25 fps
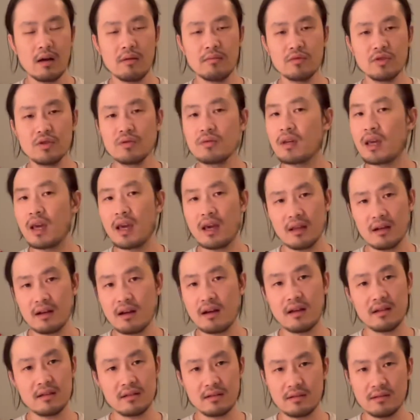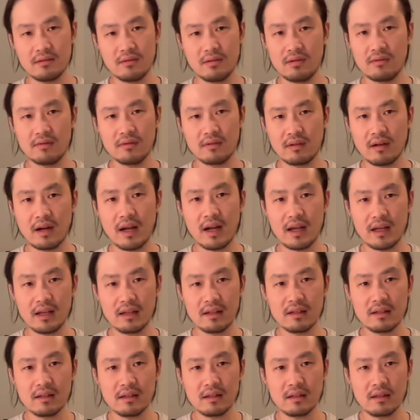You cannot override
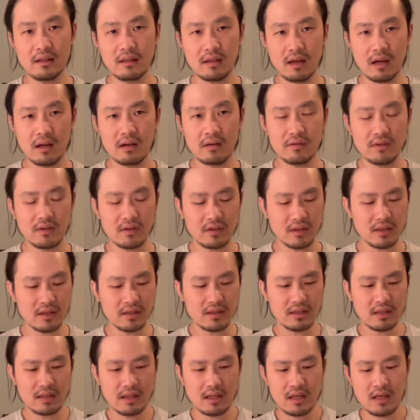the autofocus.